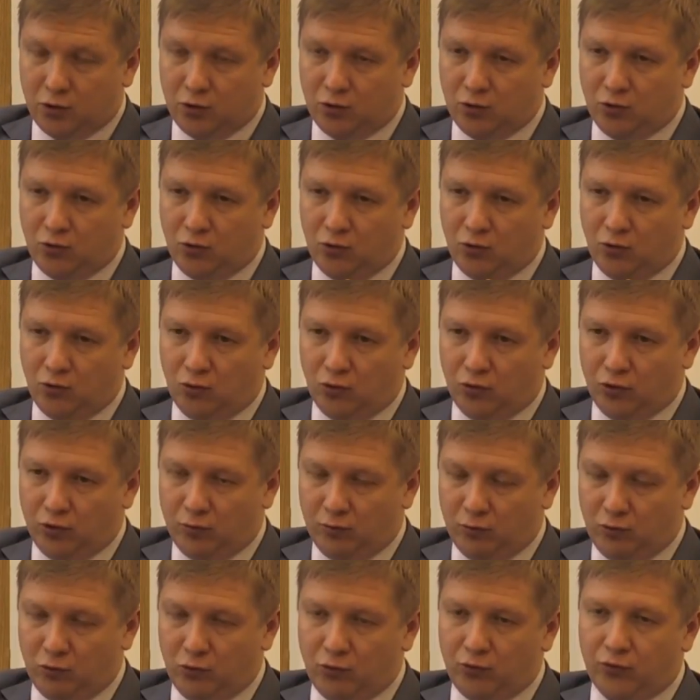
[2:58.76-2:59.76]
To
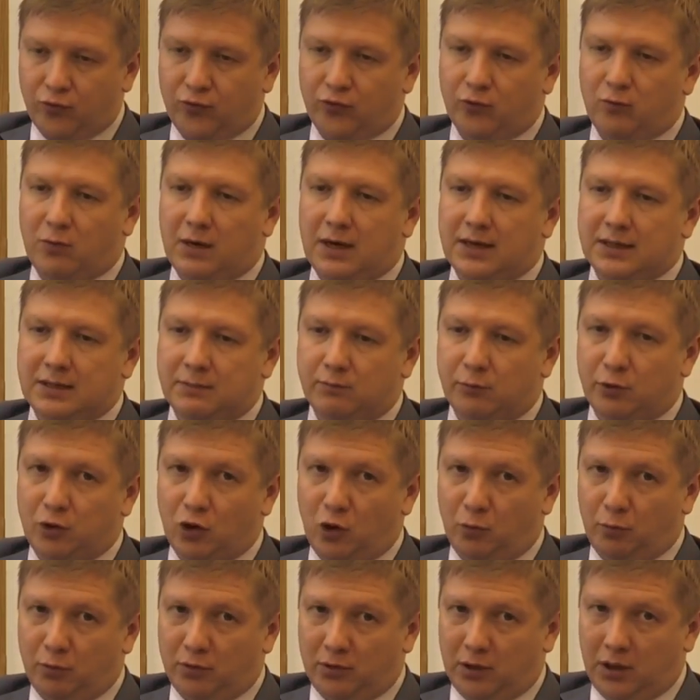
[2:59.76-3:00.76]
remove from us
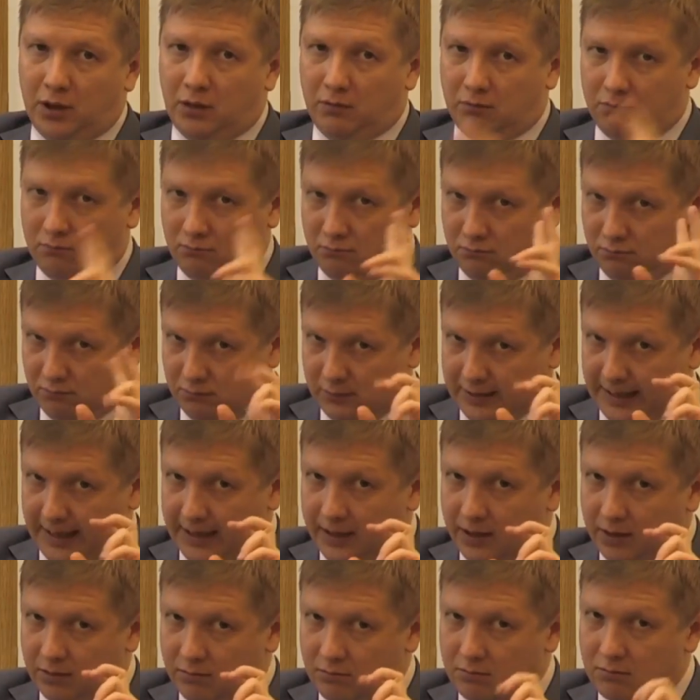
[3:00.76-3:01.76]
monopoly
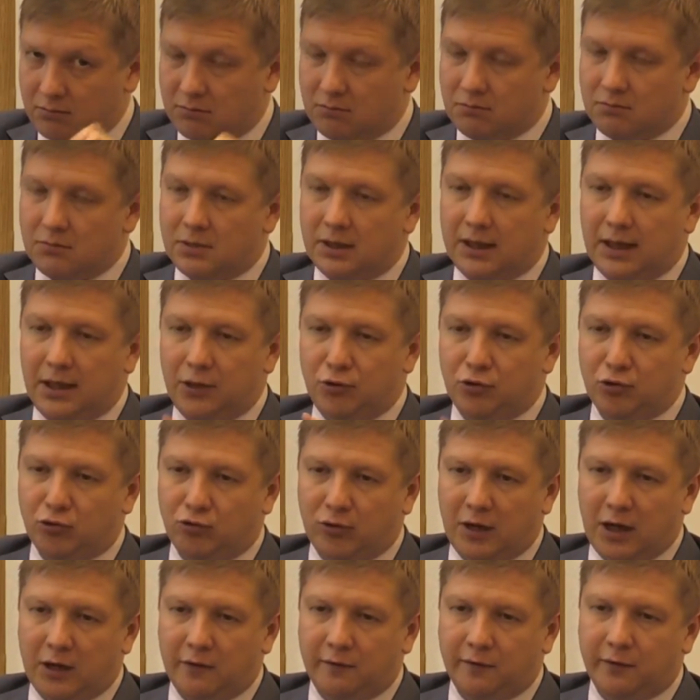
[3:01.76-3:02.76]
tech in
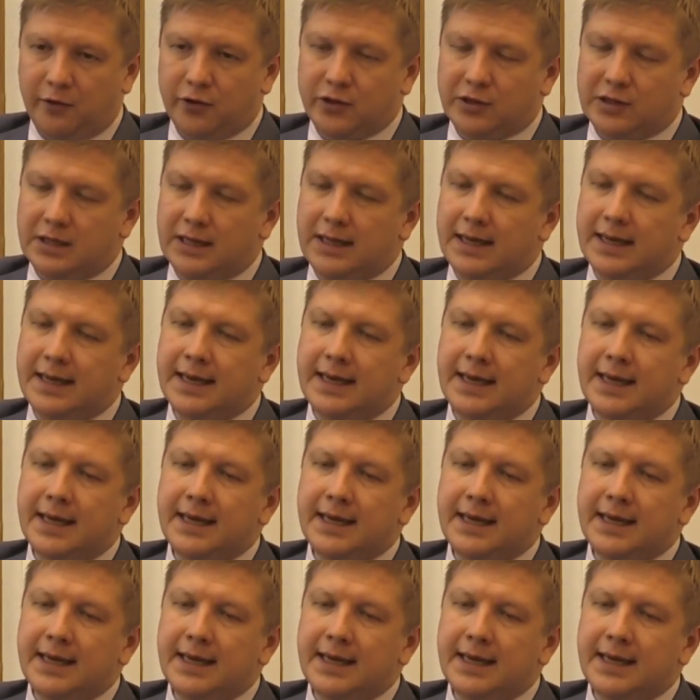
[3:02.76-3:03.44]
Ukraine, firstly.